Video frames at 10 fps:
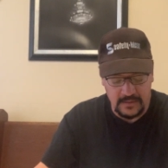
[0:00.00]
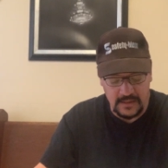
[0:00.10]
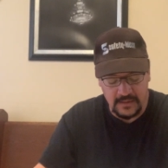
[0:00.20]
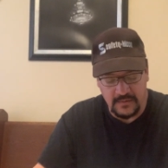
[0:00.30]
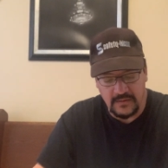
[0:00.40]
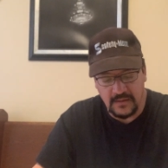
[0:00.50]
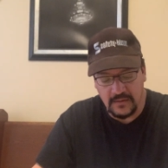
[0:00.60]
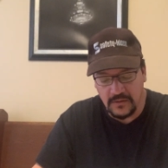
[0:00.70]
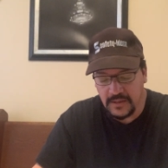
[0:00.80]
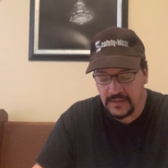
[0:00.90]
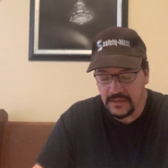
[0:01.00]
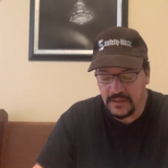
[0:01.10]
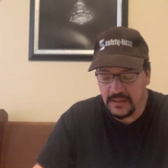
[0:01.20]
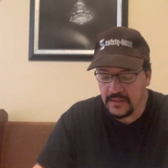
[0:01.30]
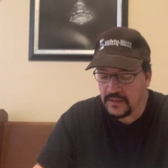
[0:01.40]
and look at
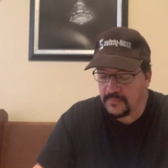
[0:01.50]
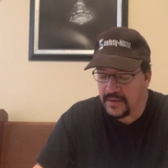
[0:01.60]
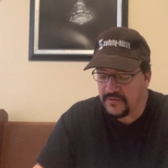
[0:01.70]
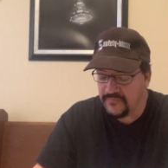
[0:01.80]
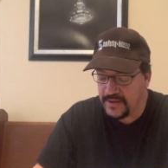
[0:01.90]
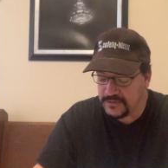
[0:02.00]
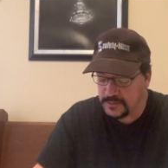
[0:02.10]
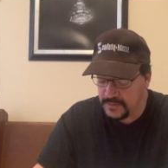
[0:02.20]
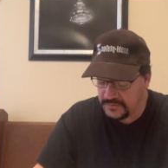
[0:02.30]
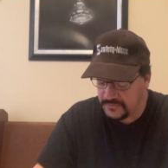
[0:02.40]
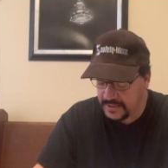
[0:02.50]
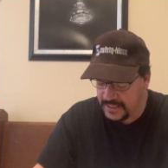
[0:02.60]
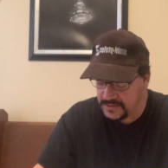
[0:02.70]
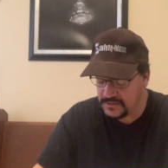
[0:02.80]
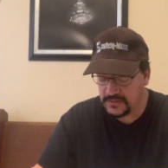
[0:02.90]
the manufacturer
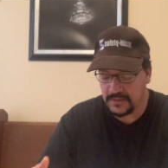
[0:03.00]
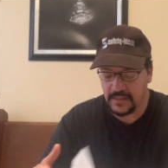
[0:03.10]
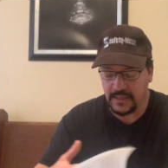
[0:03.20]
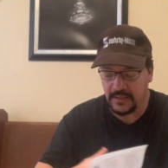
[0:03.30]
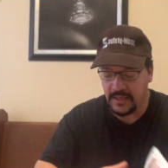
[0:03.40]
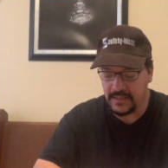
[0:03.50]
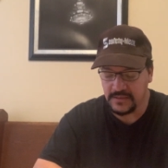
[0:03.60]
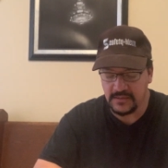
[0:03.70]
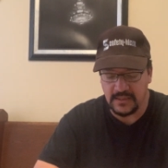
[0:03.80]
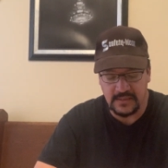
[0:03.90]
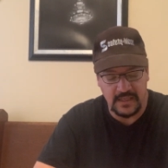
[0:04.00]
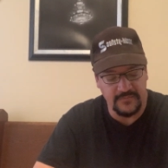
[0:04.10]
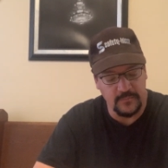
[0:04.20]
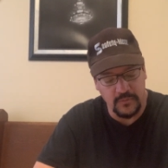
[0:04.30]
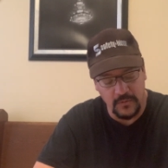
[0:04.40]
specifications on that, guys, because that's kind
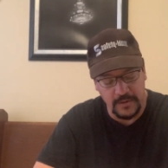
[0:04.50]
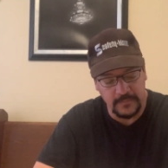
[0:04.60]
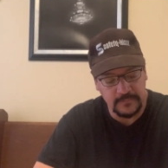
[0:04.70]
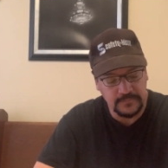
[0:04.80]
of important.